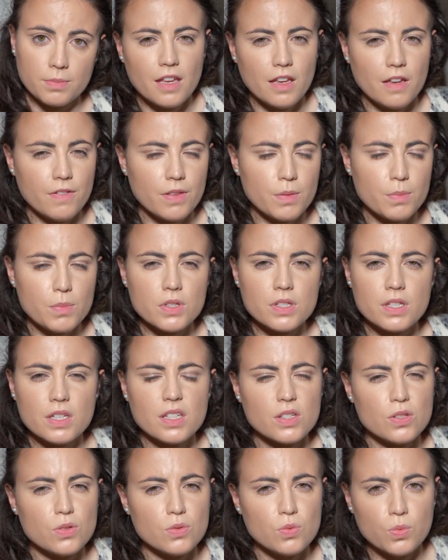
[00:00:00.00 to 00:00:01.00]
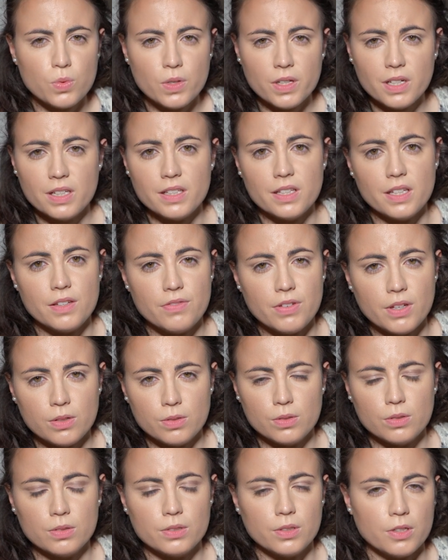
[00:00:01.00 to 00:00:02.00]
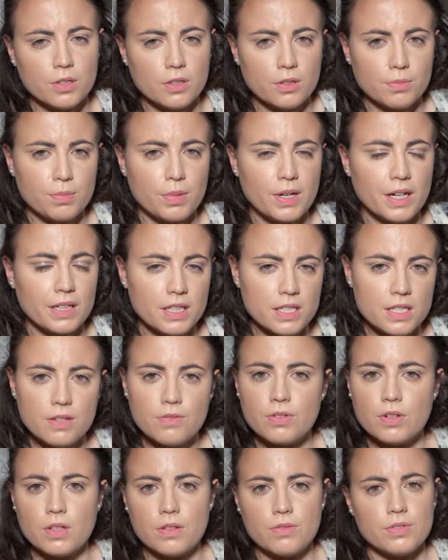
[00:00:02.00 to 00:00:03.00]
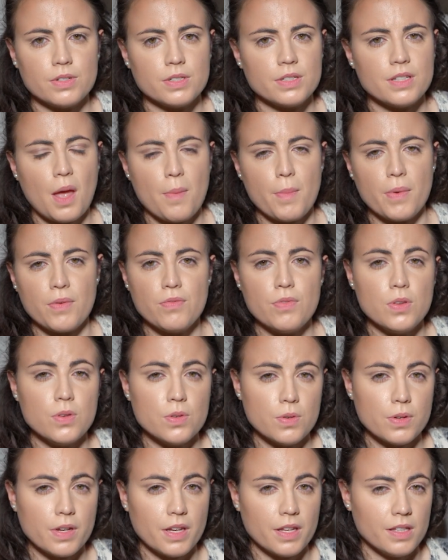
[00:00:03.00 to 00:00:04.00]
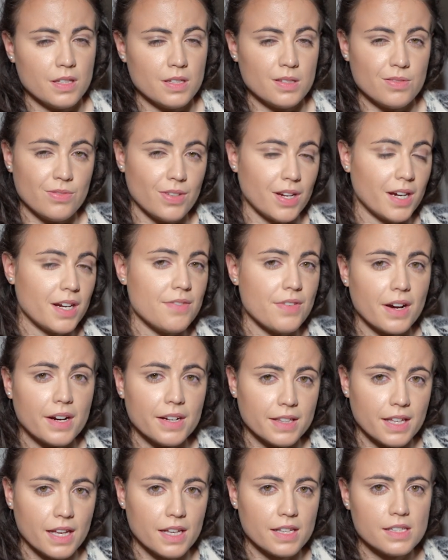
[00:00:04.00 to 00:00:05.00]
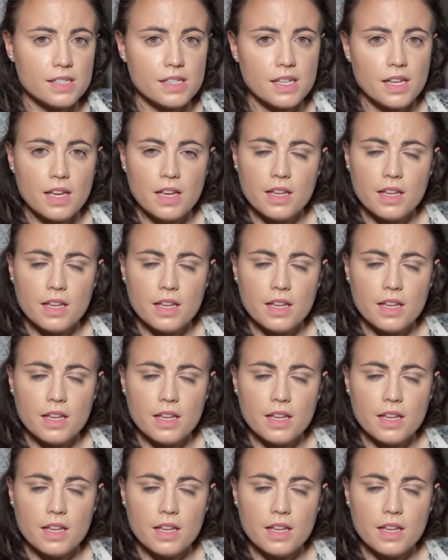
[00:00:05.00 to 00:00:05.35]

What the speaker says: If the music is really difficult or you're practicing for the first time a fugue and it's very, very dense,